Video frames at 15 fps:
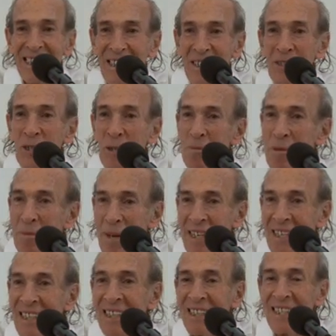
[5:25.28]
the
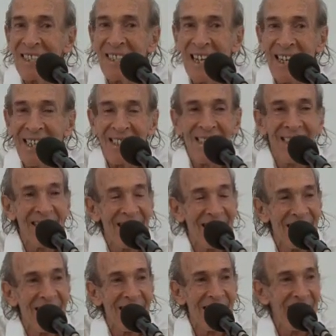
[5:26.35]
supramental descent
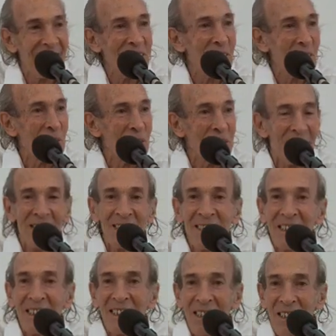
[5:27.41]
into the
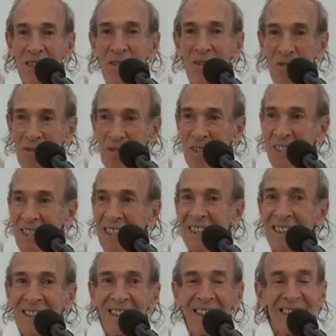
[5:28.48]

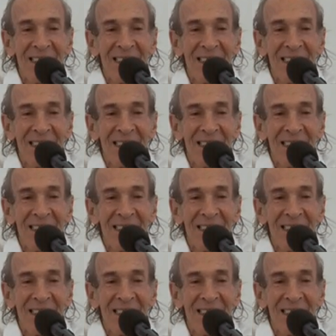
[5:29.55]
physical.